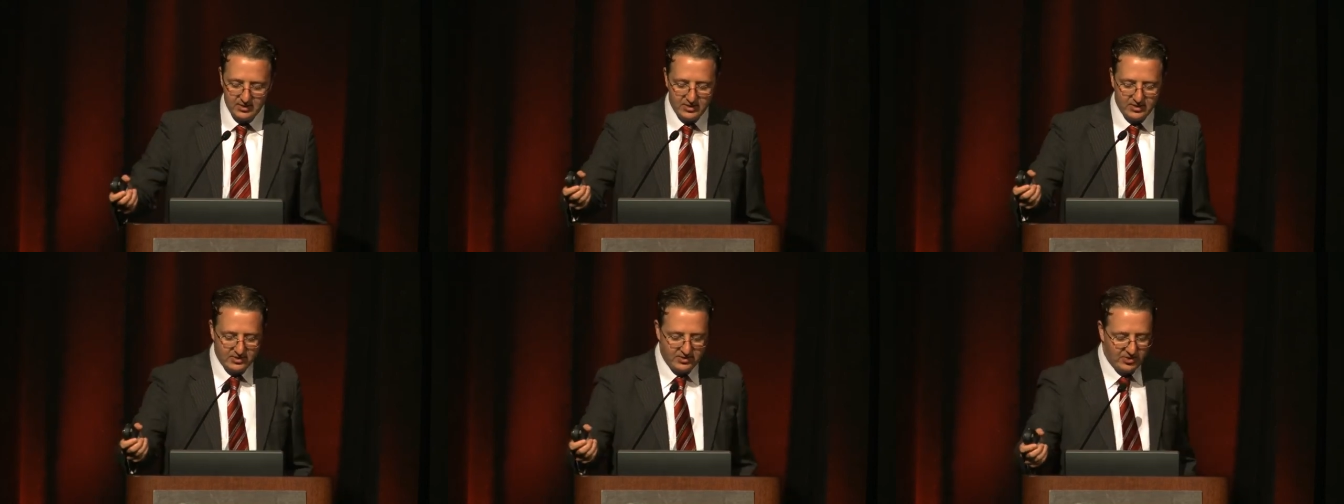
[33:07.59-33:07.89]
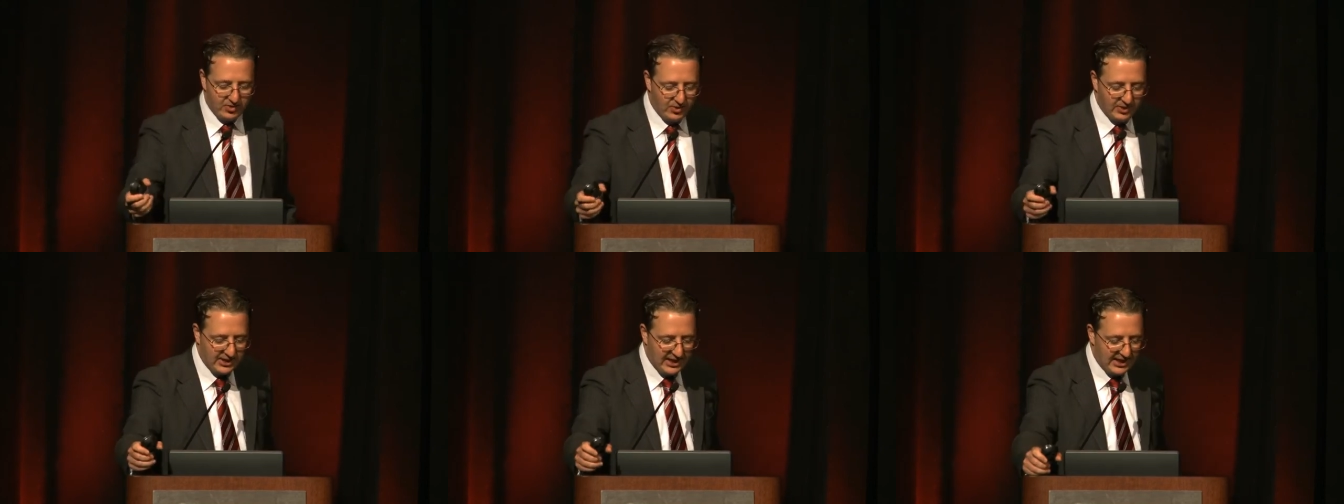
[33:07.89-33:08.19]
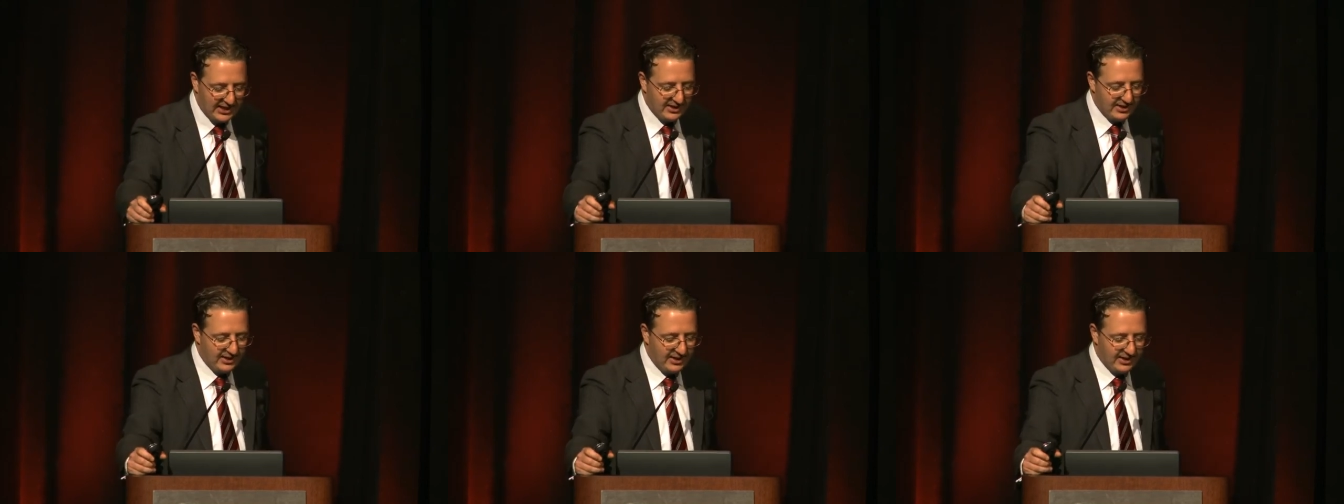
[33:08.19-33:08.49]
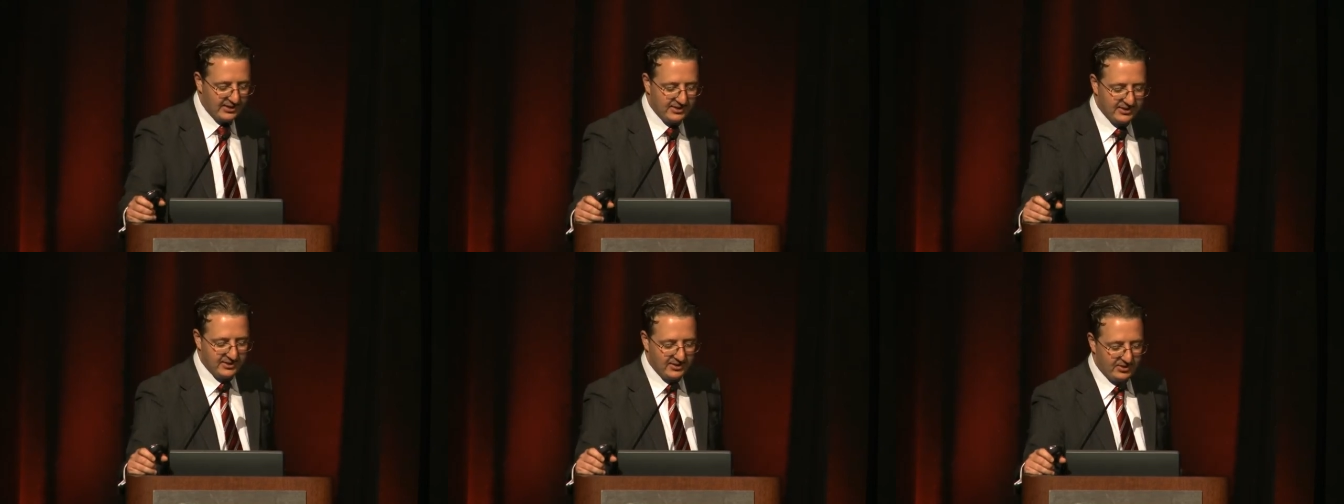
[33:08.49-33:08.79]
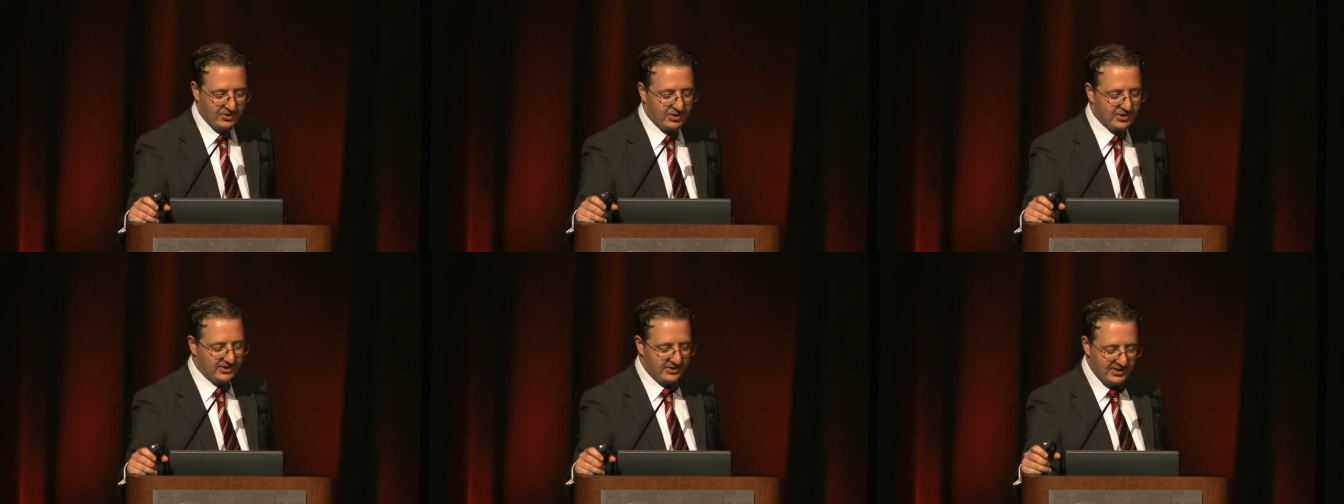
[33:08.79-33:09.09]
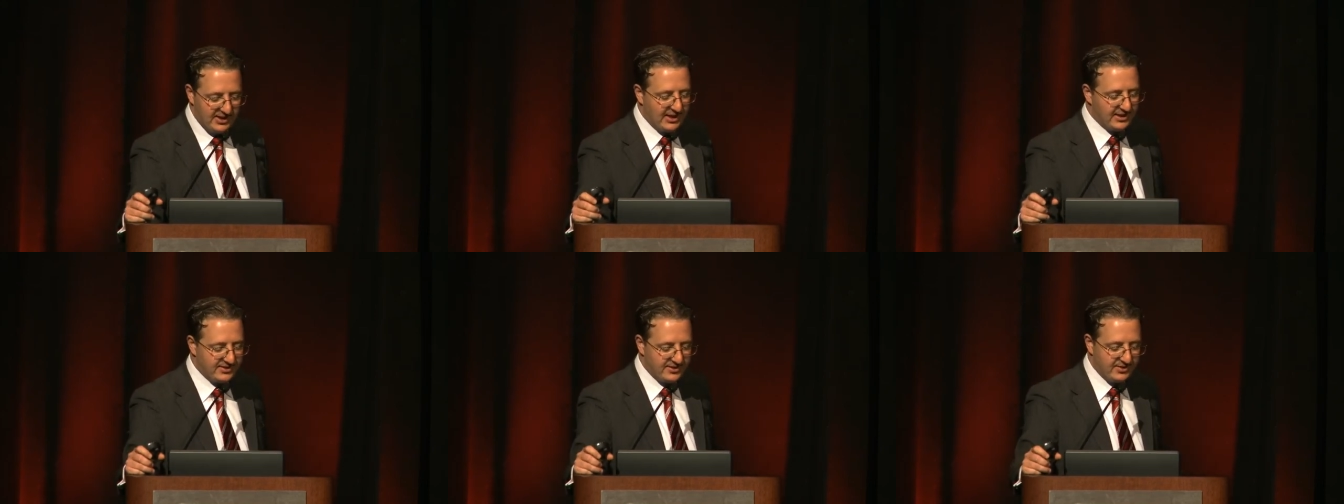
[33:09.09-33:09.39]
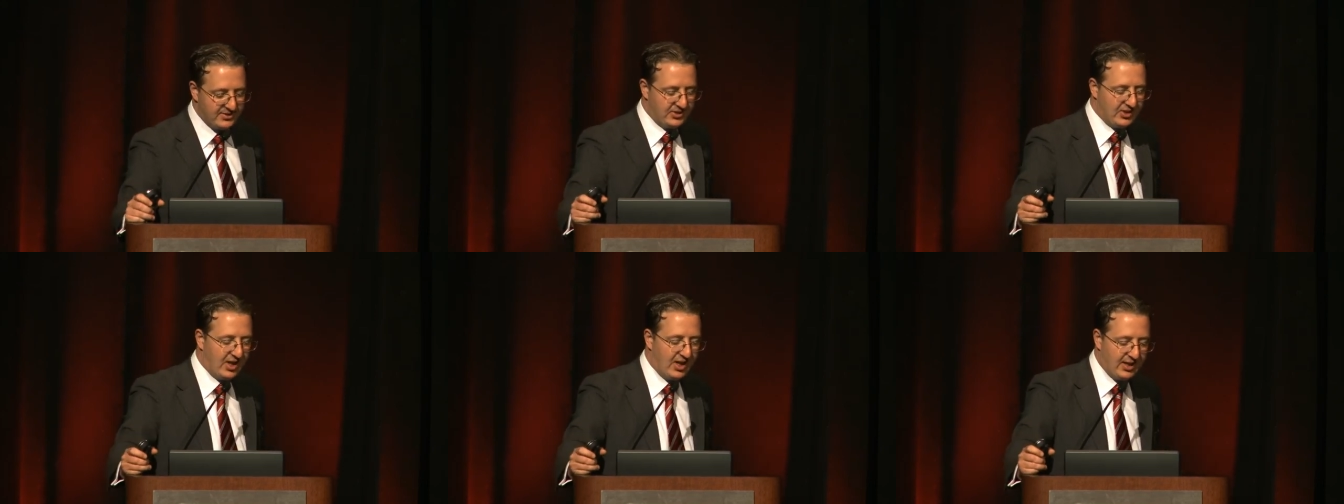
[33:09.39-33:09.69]
So again, you can see as the
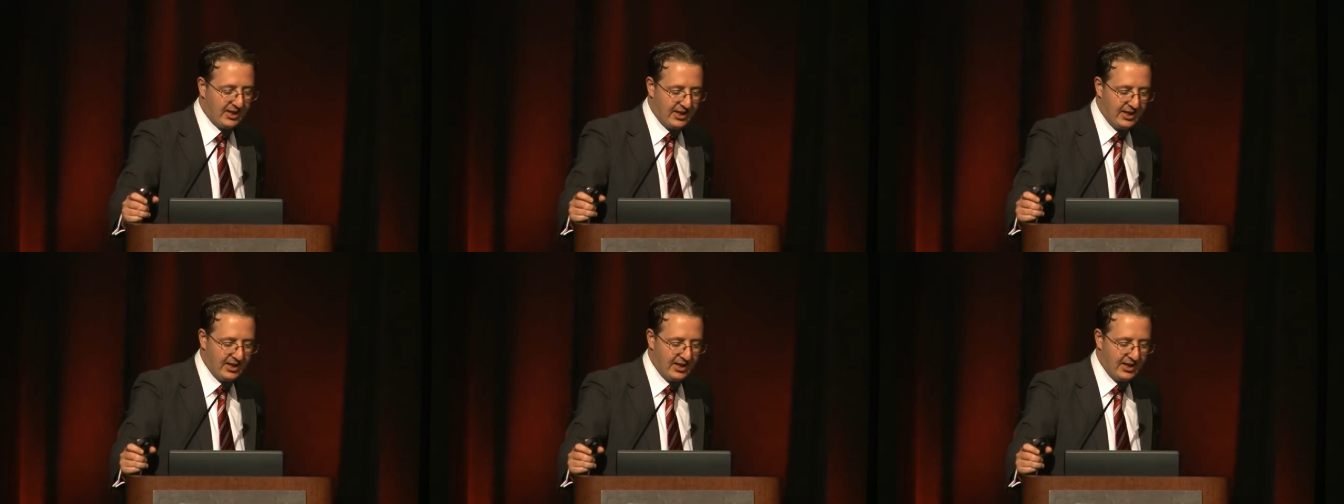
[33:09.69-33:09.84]
stock